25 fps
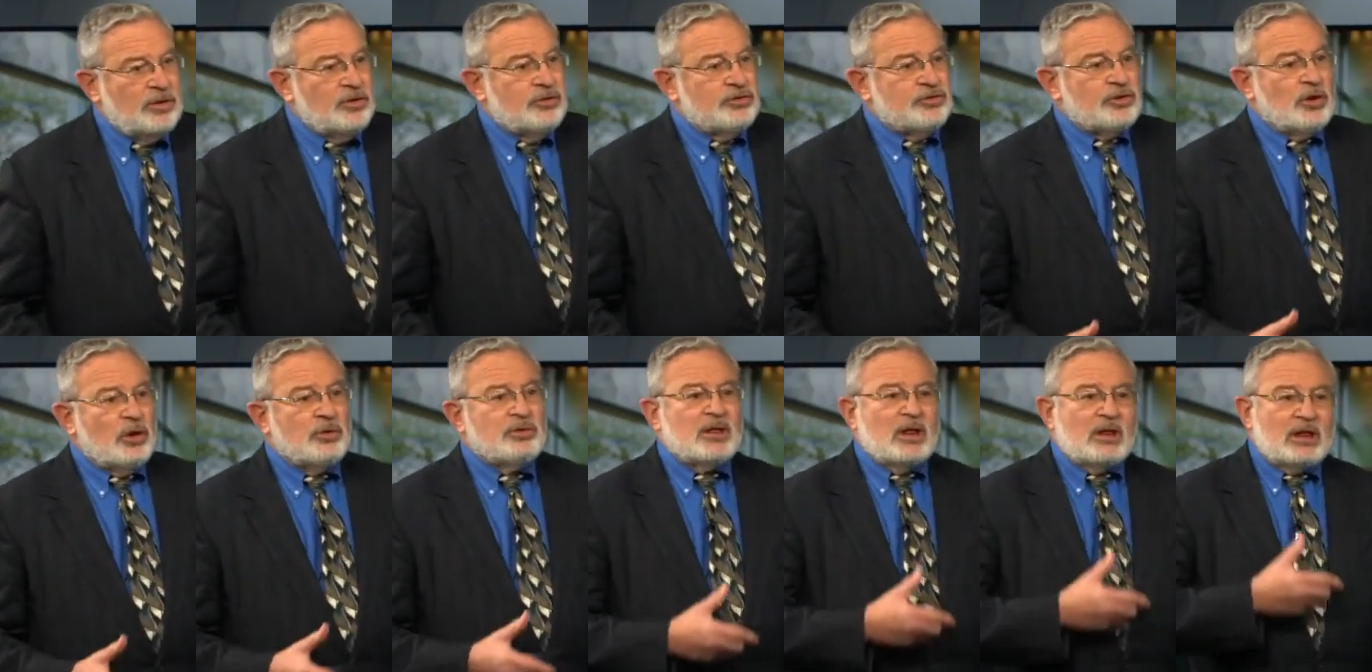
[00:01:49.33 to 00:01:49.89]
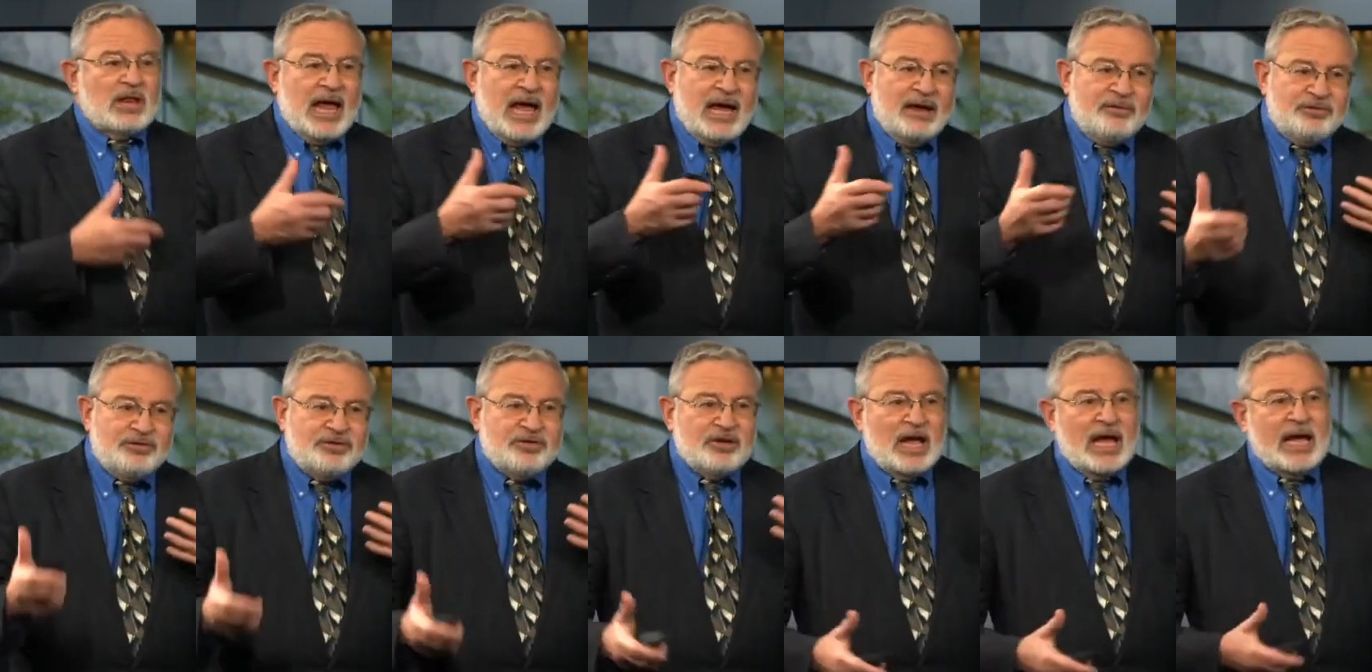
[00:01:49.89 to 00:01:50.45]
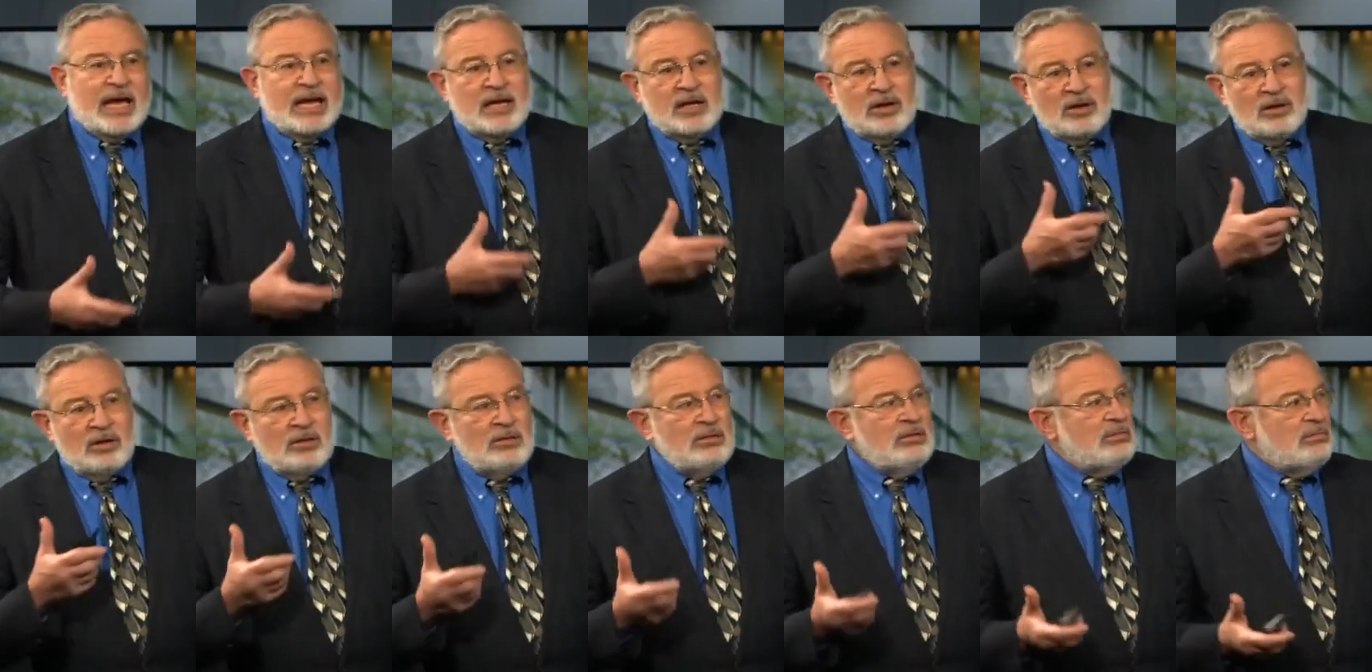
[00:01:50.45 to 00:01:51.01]
So the life
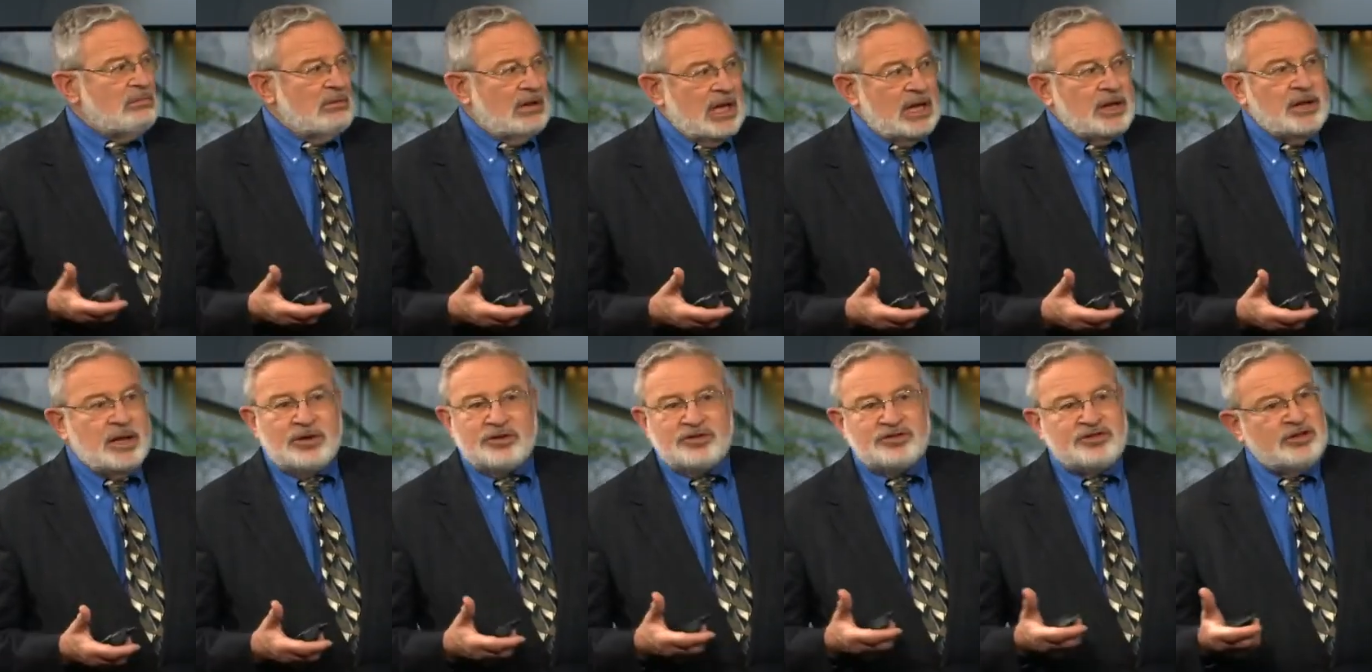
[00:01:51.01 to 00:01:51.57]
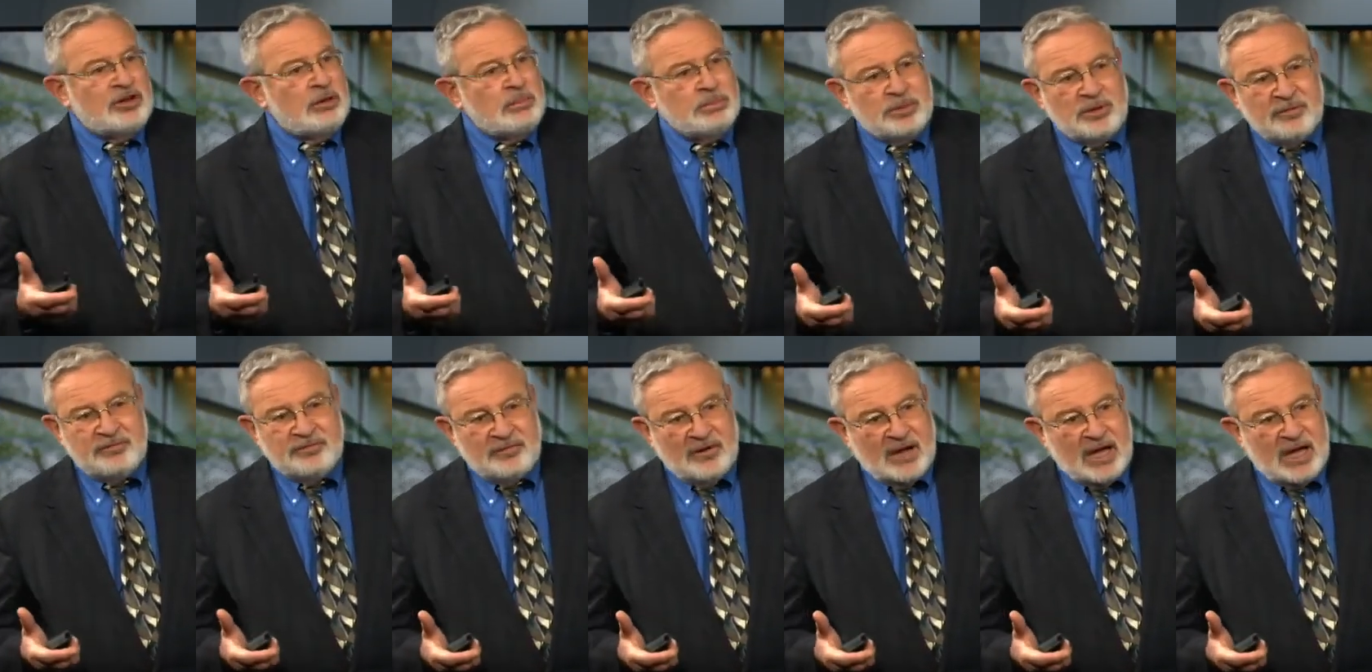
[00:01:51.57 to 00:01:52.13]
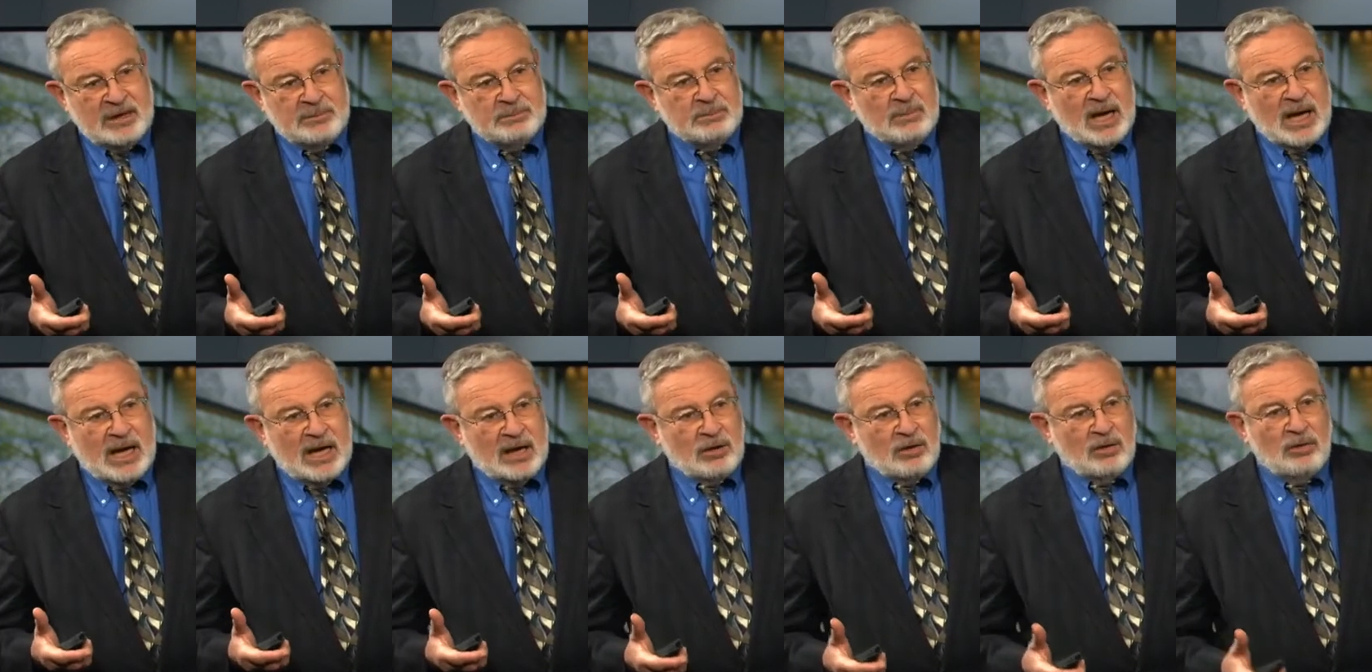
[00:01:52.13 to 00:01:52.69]
cycle in this simplified
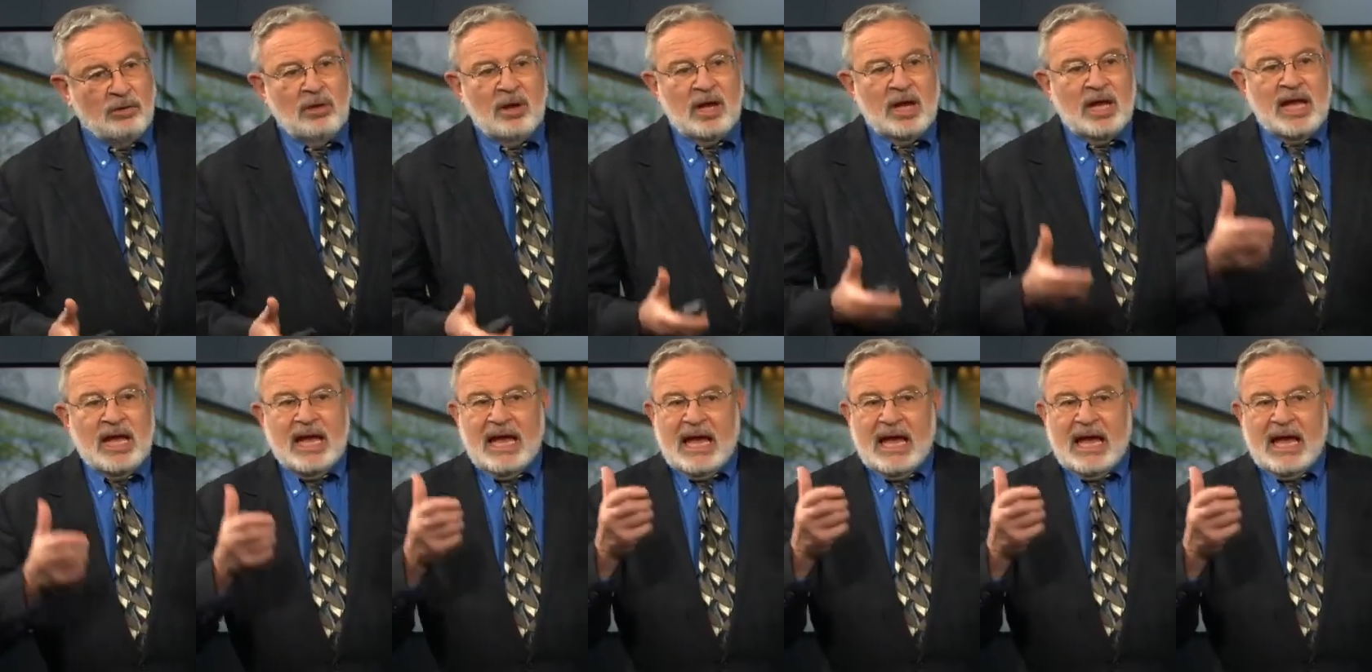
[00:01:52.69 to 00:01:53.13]
model